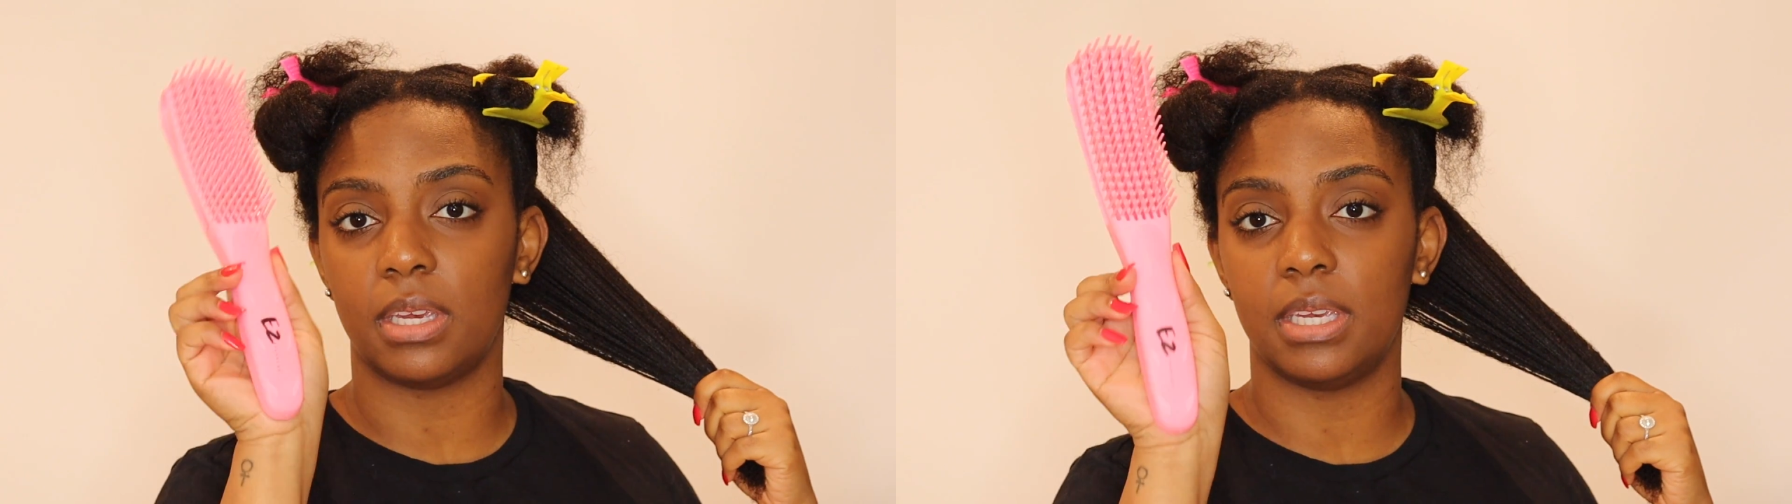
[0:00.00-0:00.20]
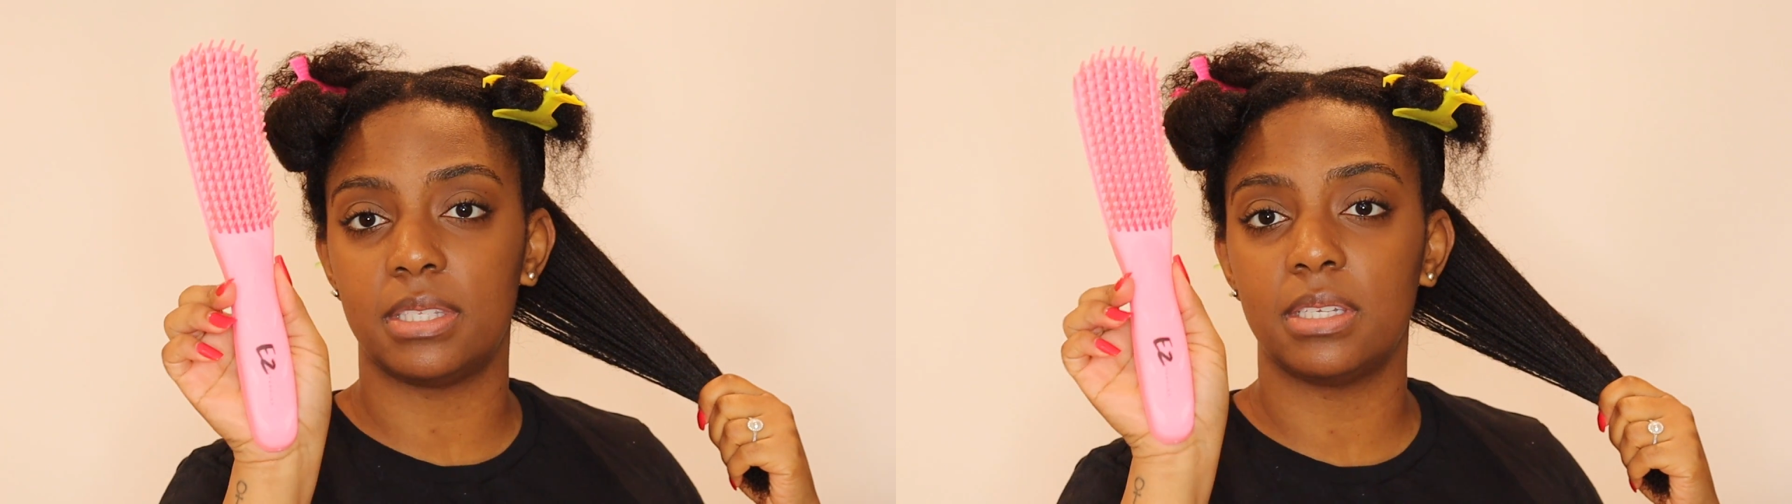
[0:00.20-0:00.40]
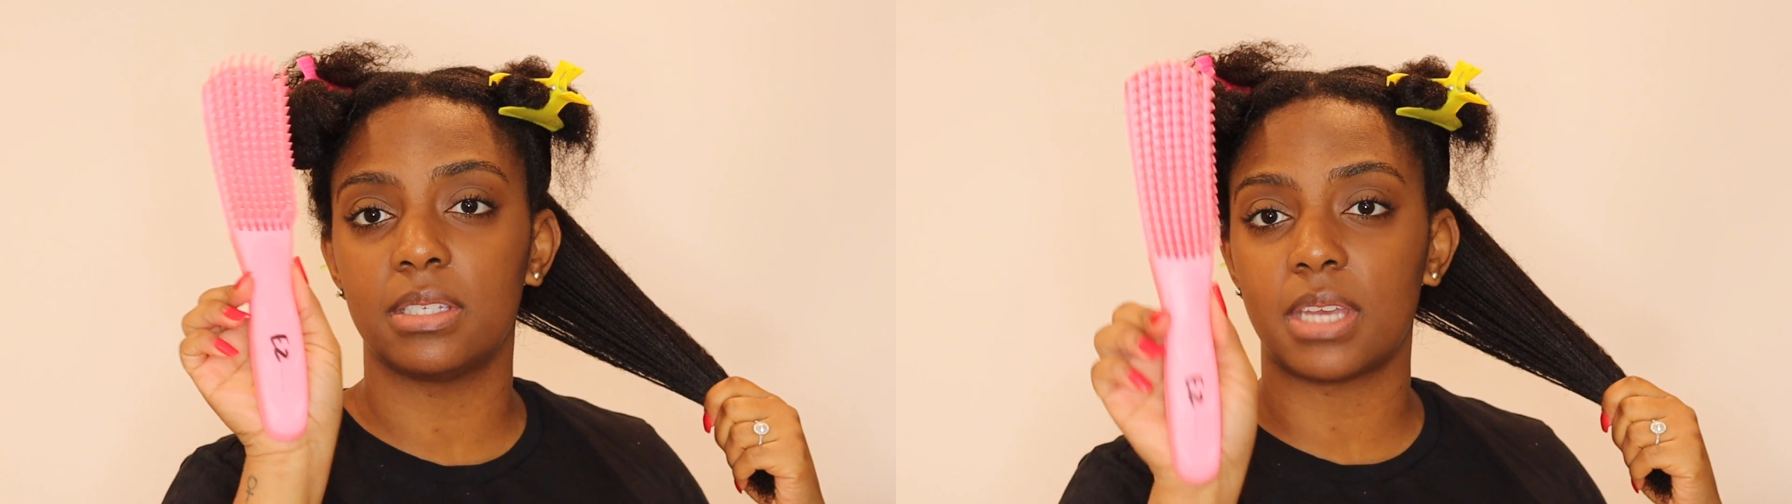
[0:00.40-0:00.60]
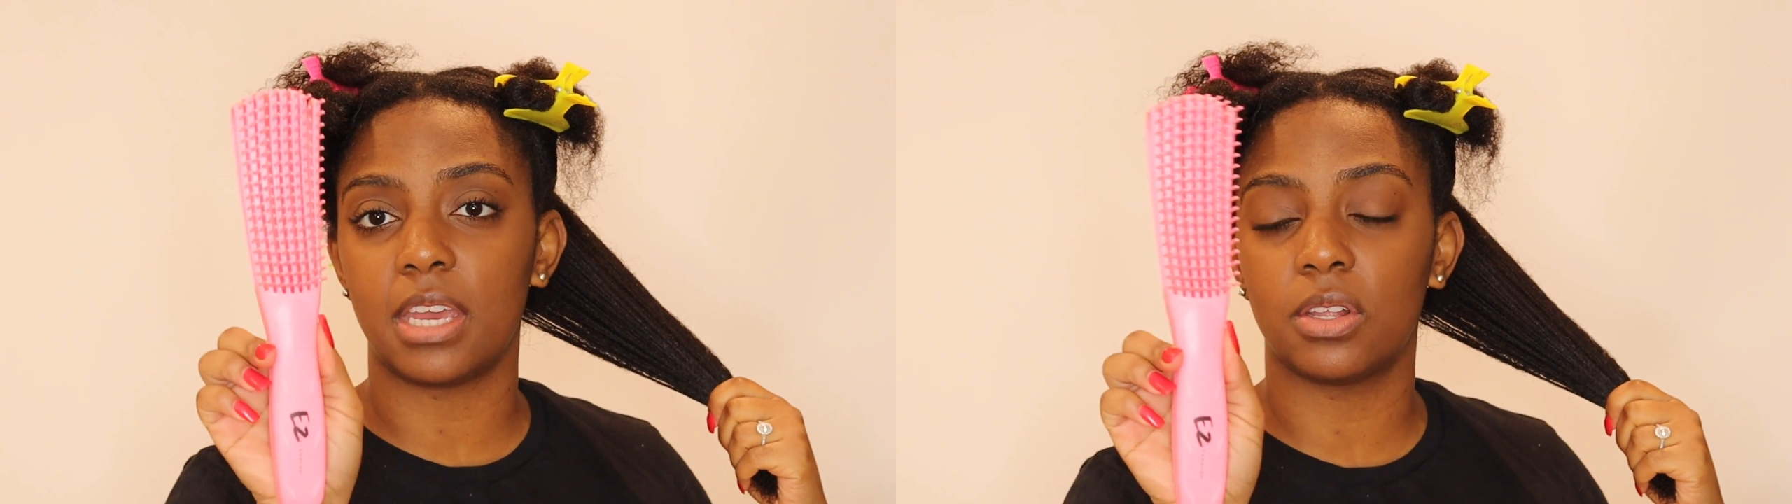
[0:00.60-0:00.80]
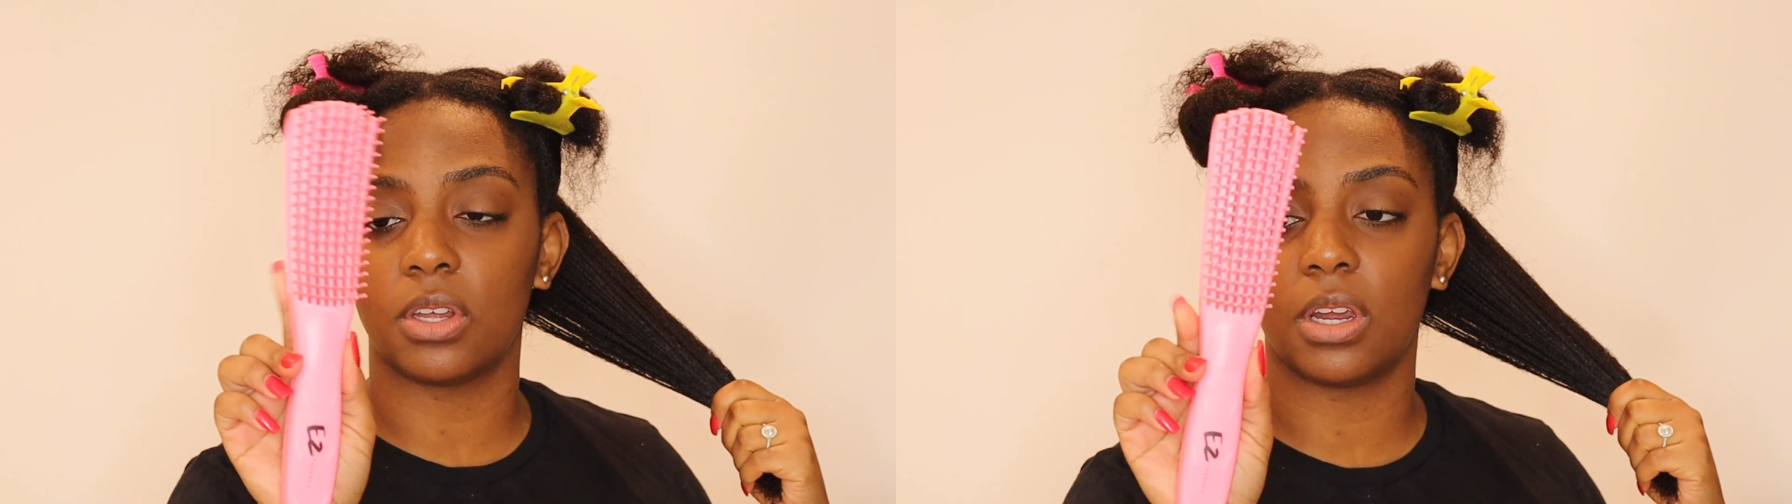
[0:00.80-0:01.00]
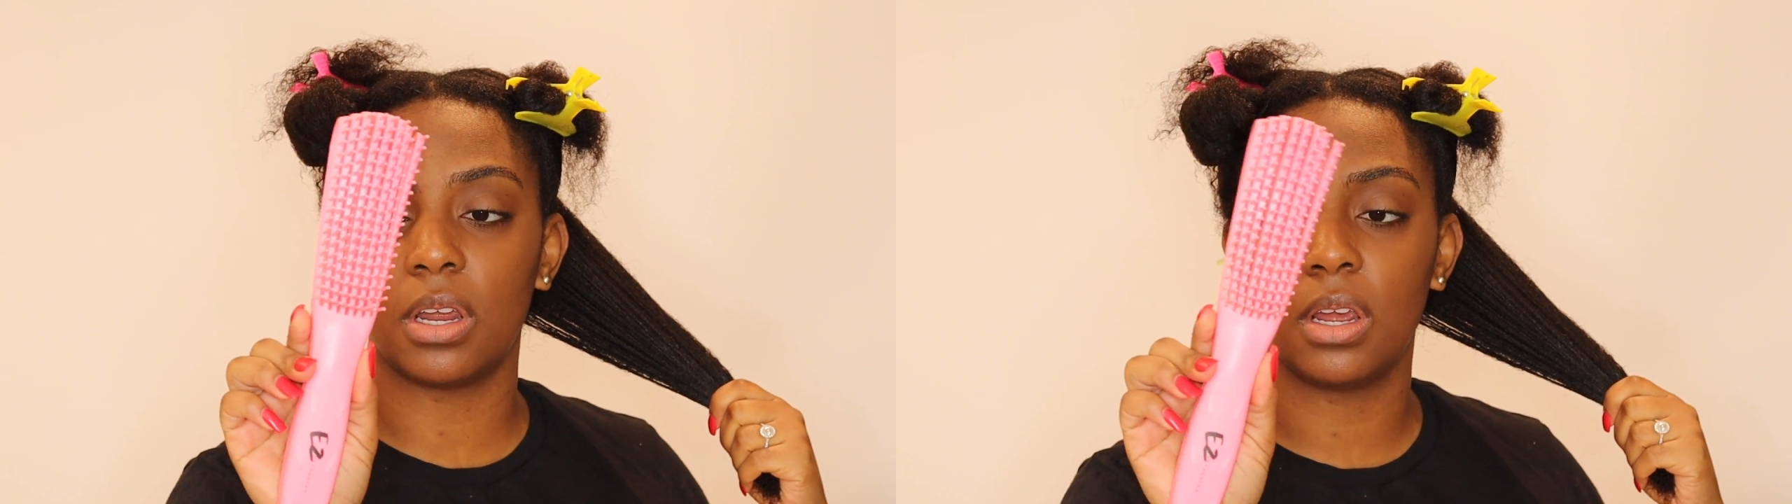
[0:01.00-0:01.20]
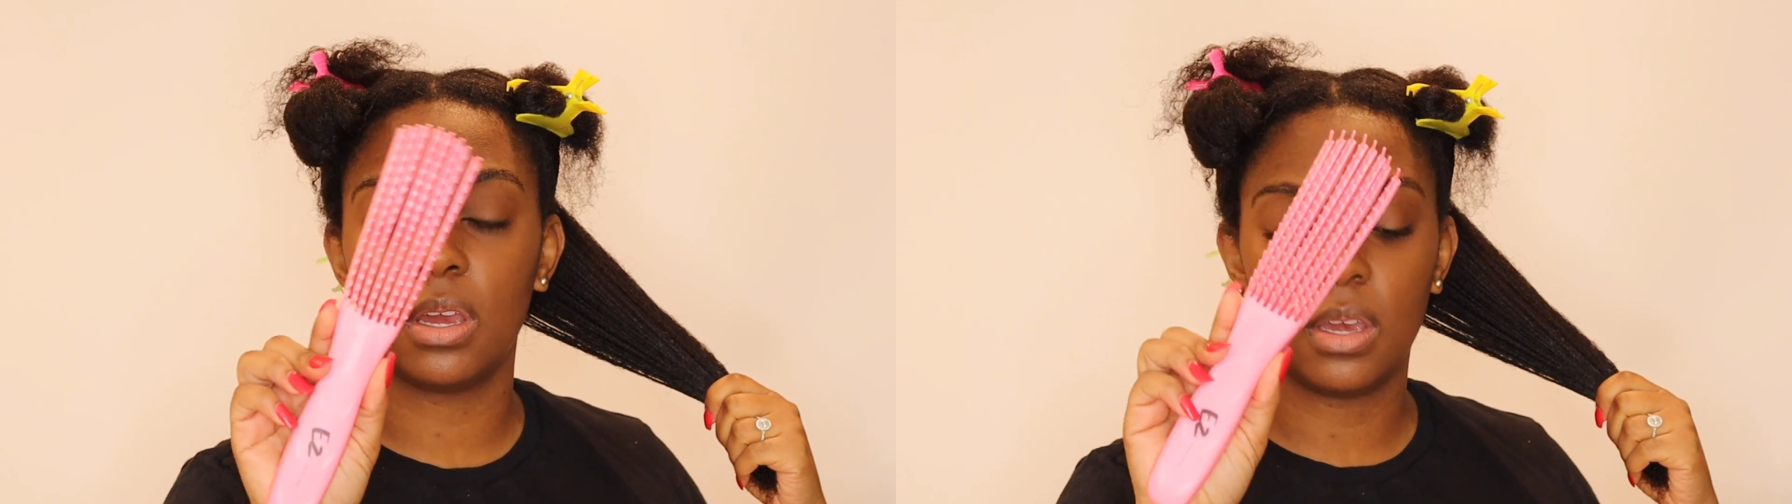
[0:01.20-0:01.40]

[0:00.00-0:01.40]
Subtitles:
EZ Detangler.